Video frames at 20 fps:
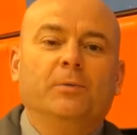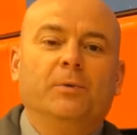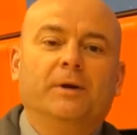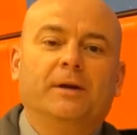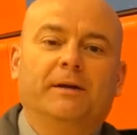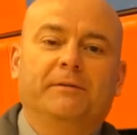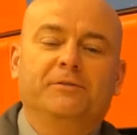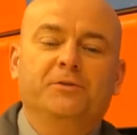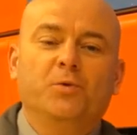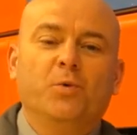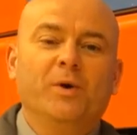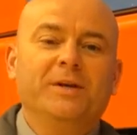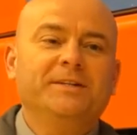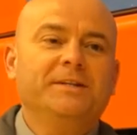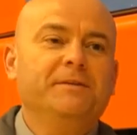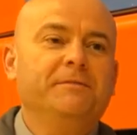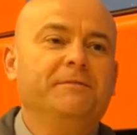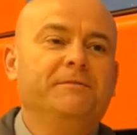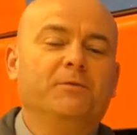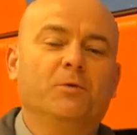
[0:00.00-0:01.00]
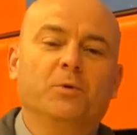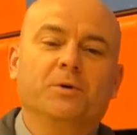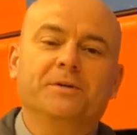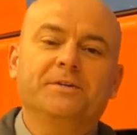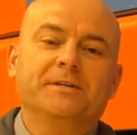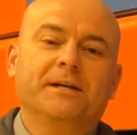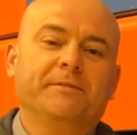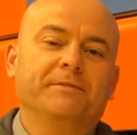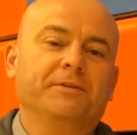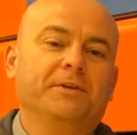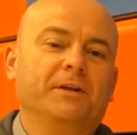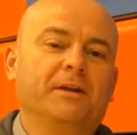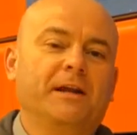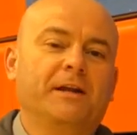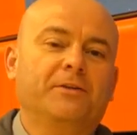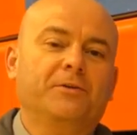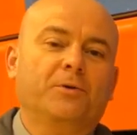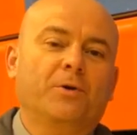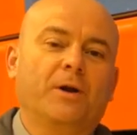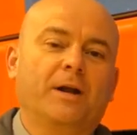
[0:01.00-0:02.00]
We have 24 7th and
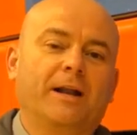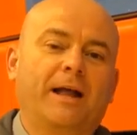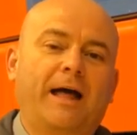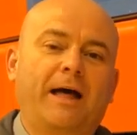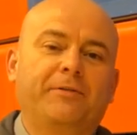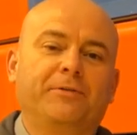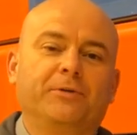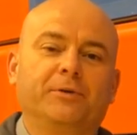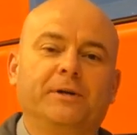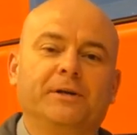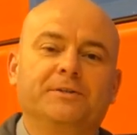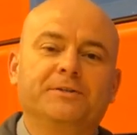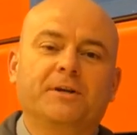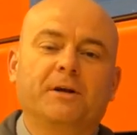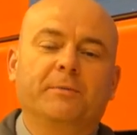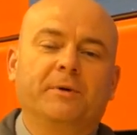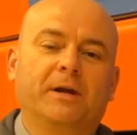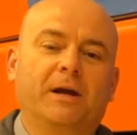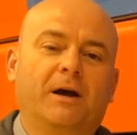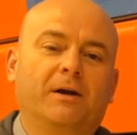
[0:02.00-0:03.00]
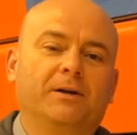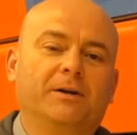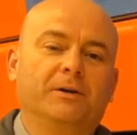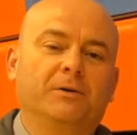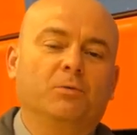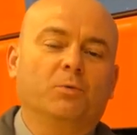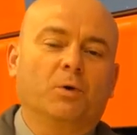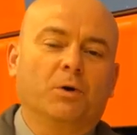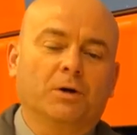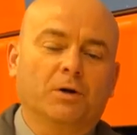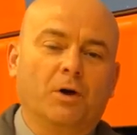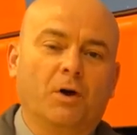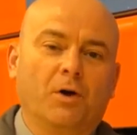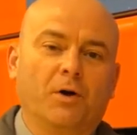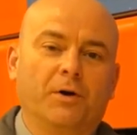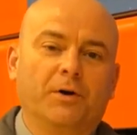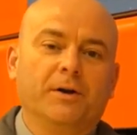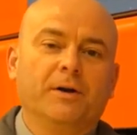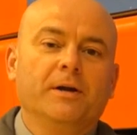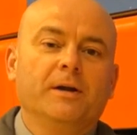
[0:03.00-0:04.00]
8th grade athletes coming out here to work
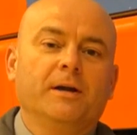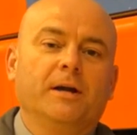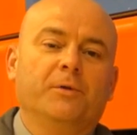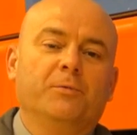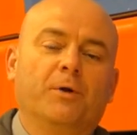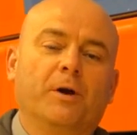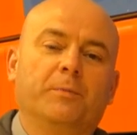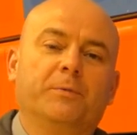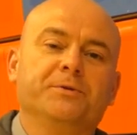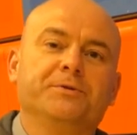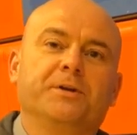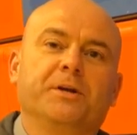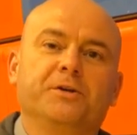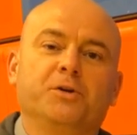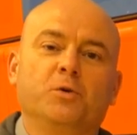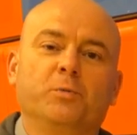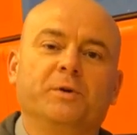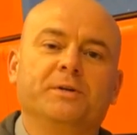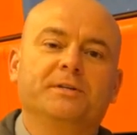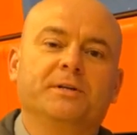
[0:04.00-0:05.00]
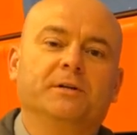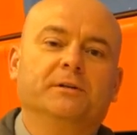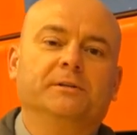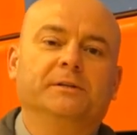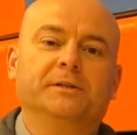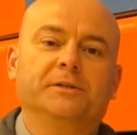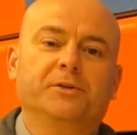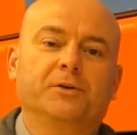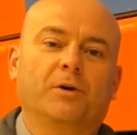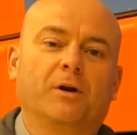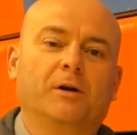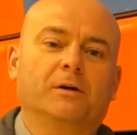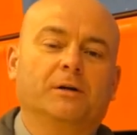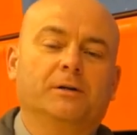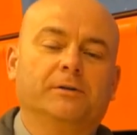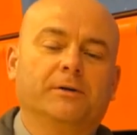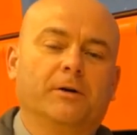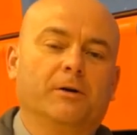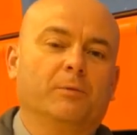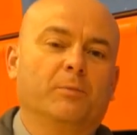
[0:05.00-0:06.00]
hard and represent Umatilla and
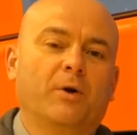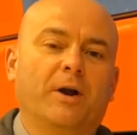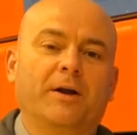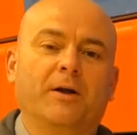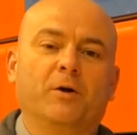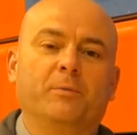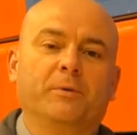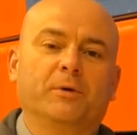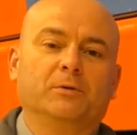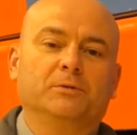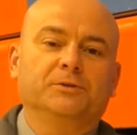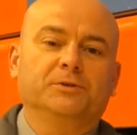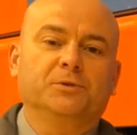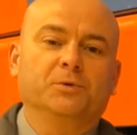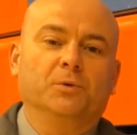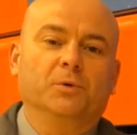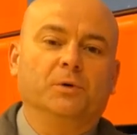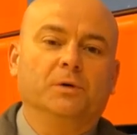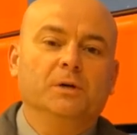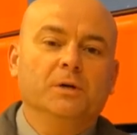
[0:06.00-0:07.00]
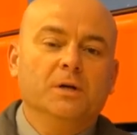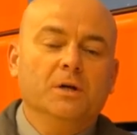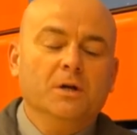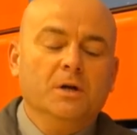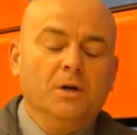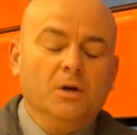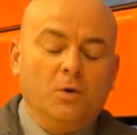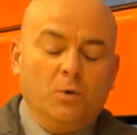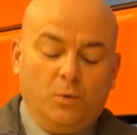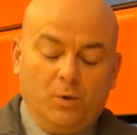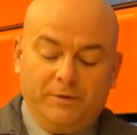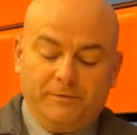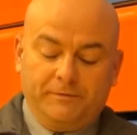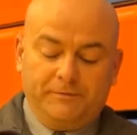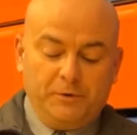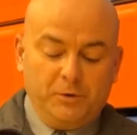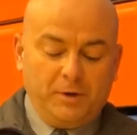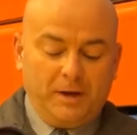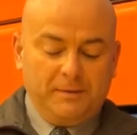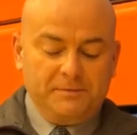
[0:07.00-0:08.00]
Clara Brownell Middle School. We have
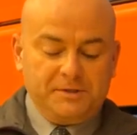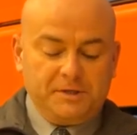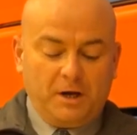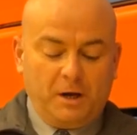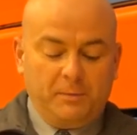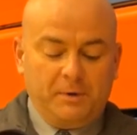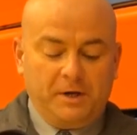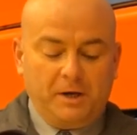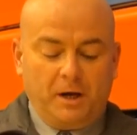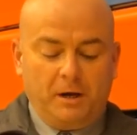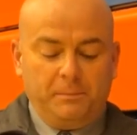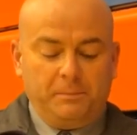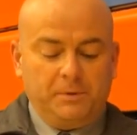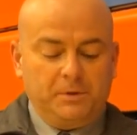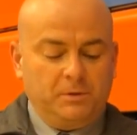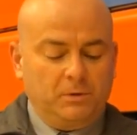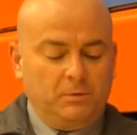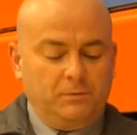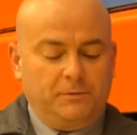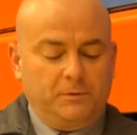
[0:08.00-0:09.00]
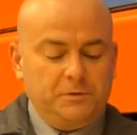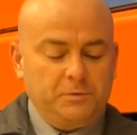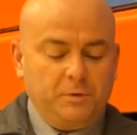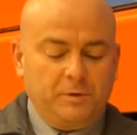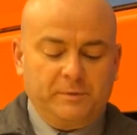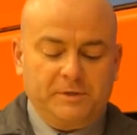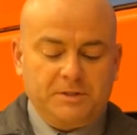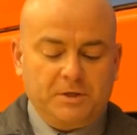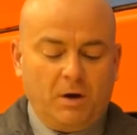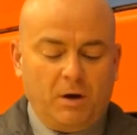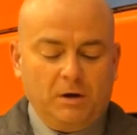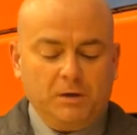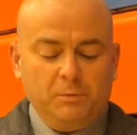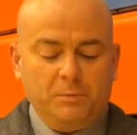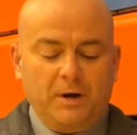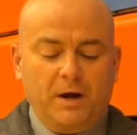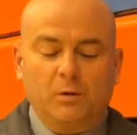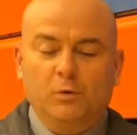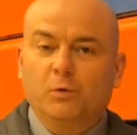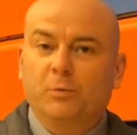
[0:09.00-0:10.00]
a few games coming up, but the first one I'm going to talk
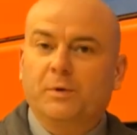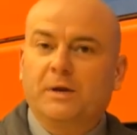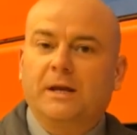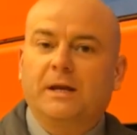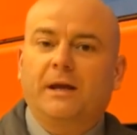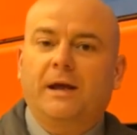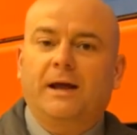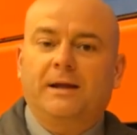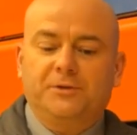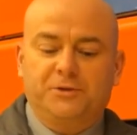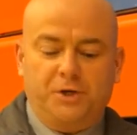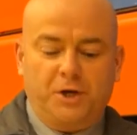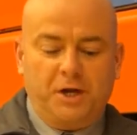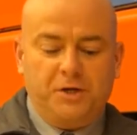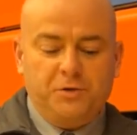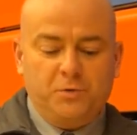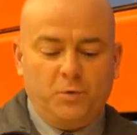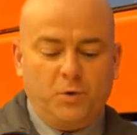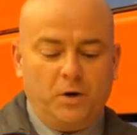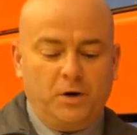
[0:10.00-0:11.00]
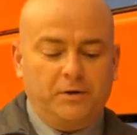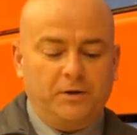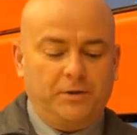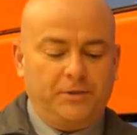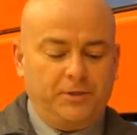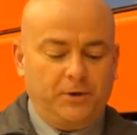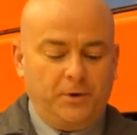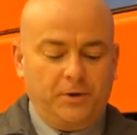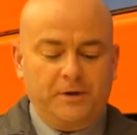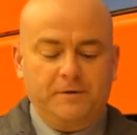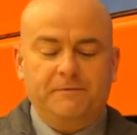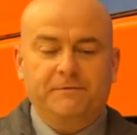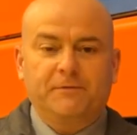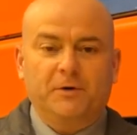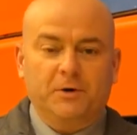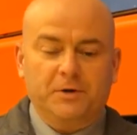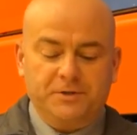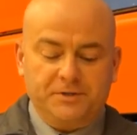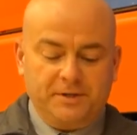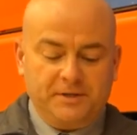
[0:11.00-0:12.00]
about will be at January the
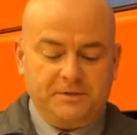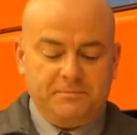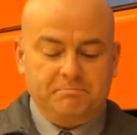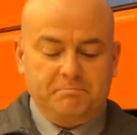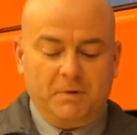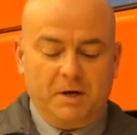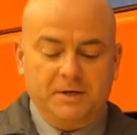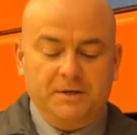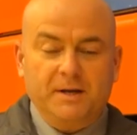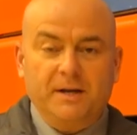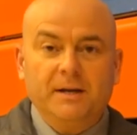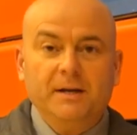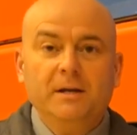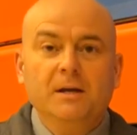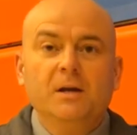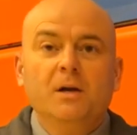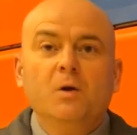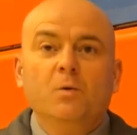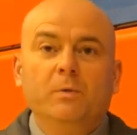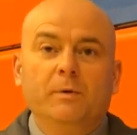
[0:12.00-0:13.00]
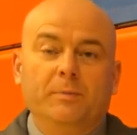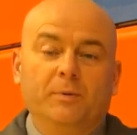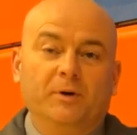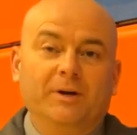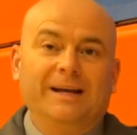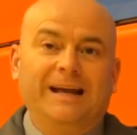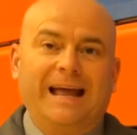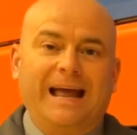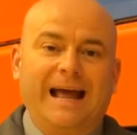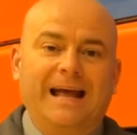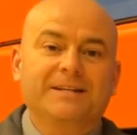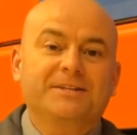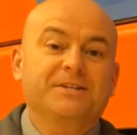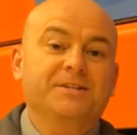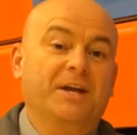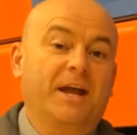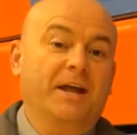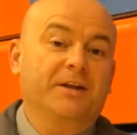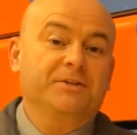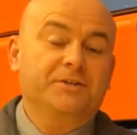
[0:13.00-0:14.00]
31st. That is Monday. we be playing at
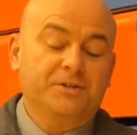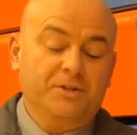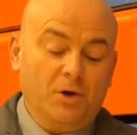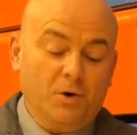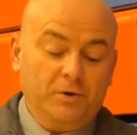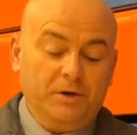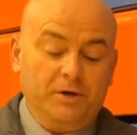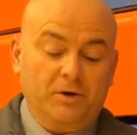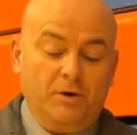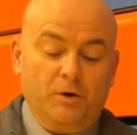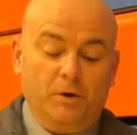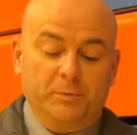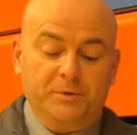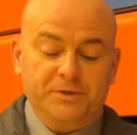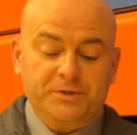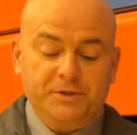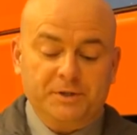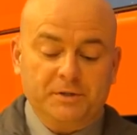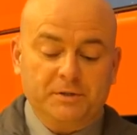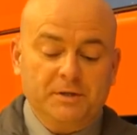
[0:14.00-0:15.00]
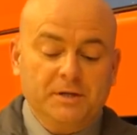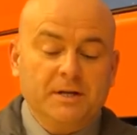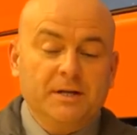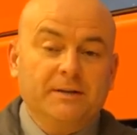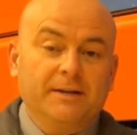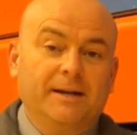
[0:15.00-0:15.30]
Sandstone in Hermiston.